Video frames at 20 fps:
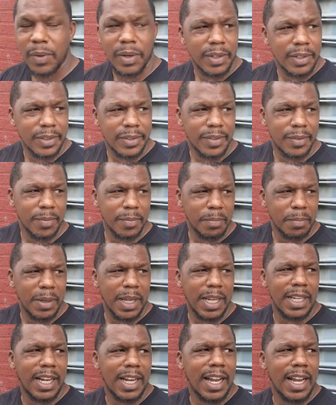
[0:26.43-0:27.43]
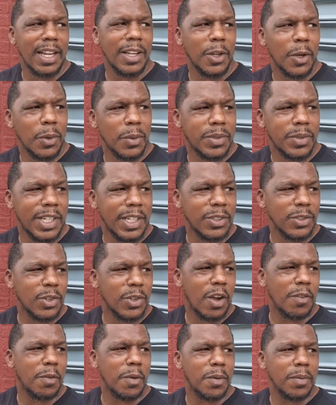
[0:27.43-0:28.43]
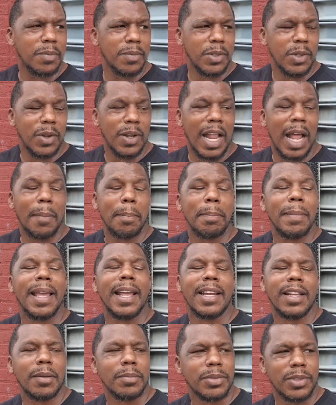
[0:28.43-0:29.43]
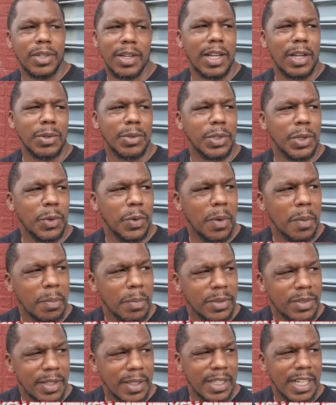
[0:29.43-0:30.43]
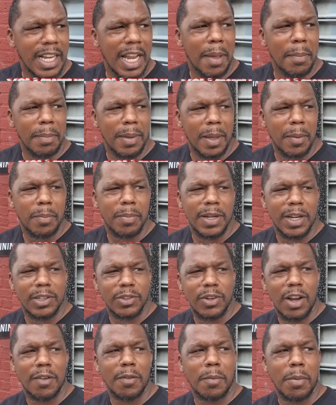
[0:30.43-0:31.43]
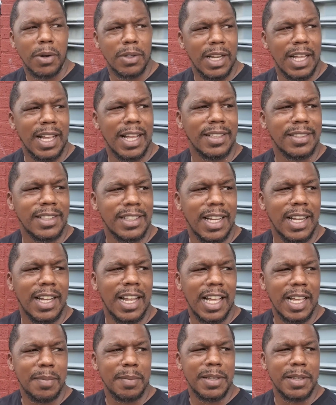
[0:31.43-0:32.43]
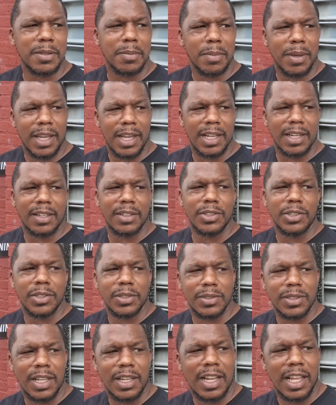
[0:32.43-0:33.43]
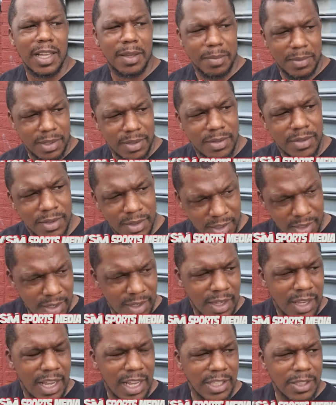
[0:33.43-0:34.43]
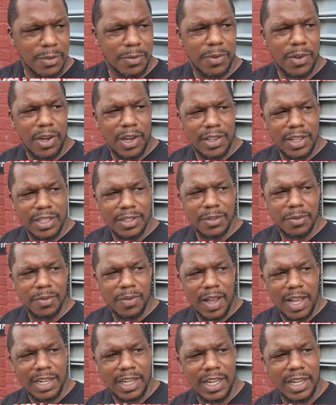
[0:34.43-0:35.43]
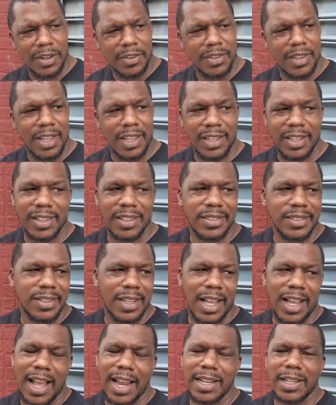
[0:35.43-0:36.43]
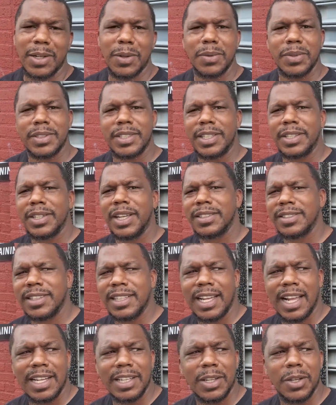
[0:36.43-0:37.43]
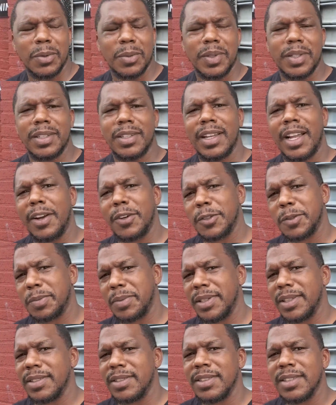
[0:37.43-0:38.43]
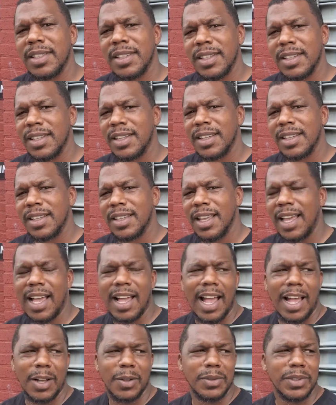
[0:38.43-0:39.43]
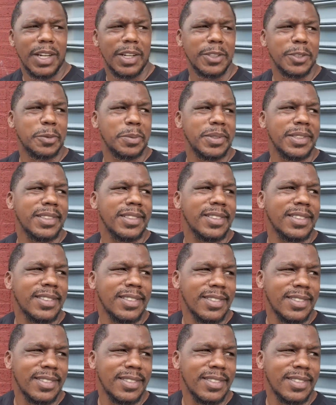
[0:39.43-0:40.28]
Well, being that I know Terence Crawford, you know, I don't know him. Seeing that I met Terence Crawford first, like I said, I like him as a man. You know, so I like him as a father, as a fighter and everything. I guess I got to go with Terence. I still got to go with Errol Spence. I go with Errol Spence.